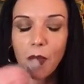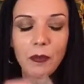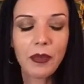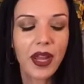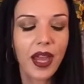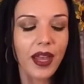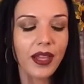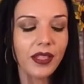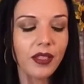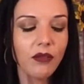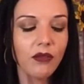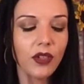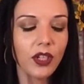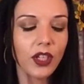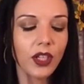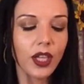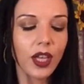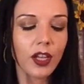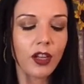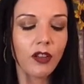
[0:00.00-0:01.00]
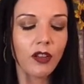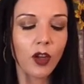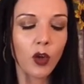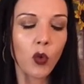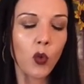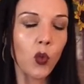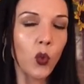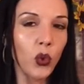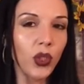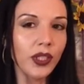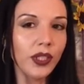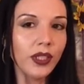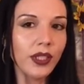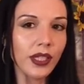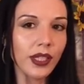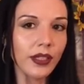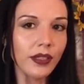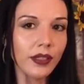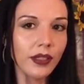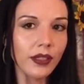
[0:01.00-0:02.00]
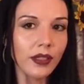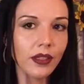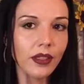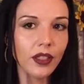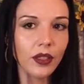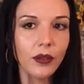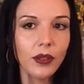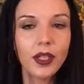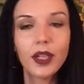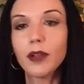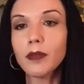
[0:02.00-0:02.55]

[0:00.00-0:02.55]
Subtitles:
But it has a very kind of like woodsy scent to it.